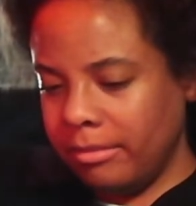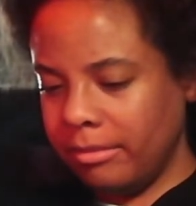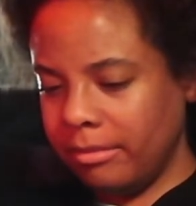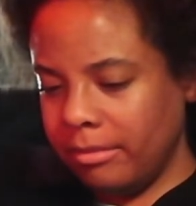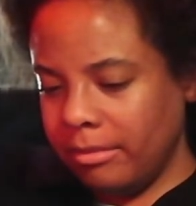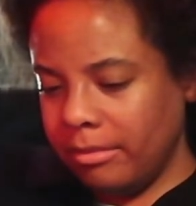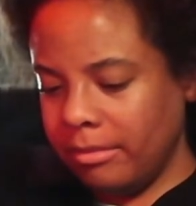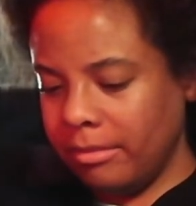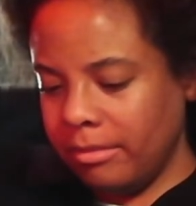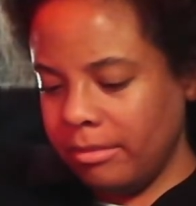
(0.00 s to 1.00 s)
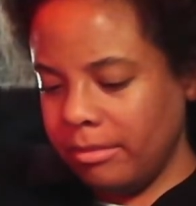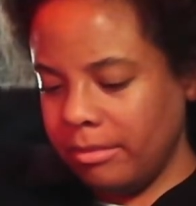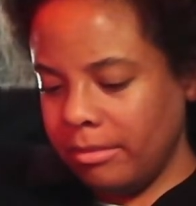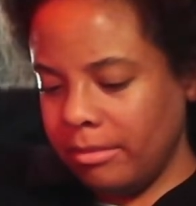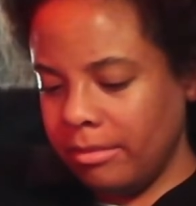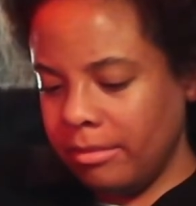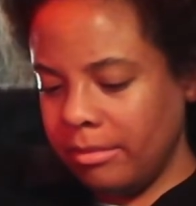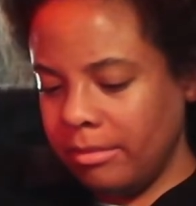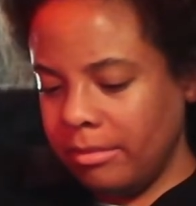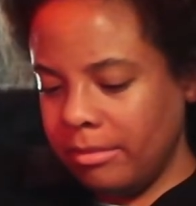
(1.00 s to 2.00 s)

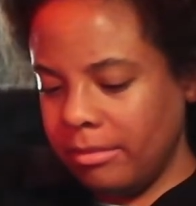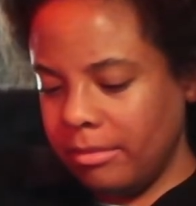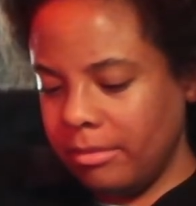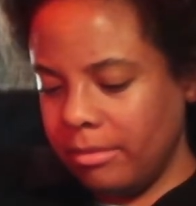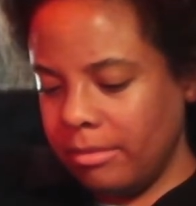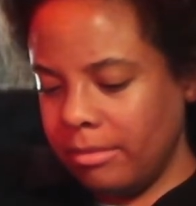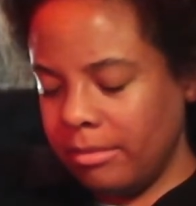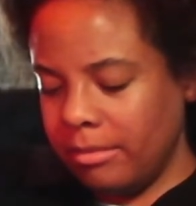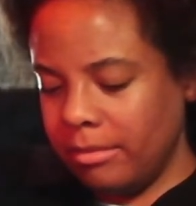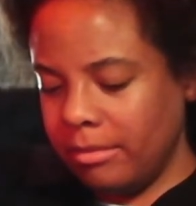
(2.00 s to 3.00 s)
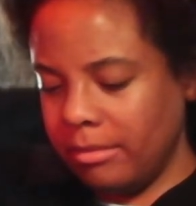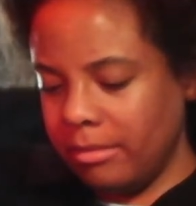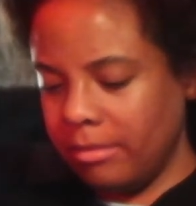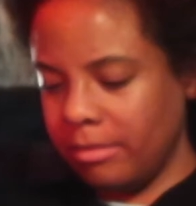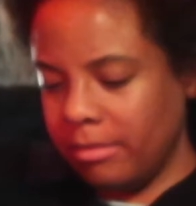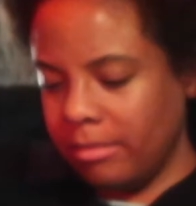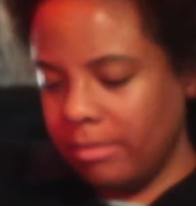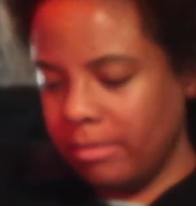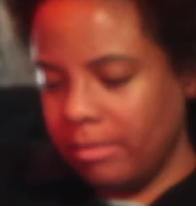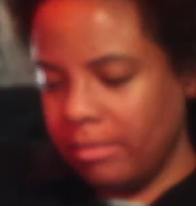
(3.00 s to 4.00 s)

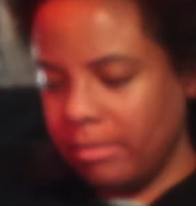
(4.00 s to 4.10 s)
[no speech]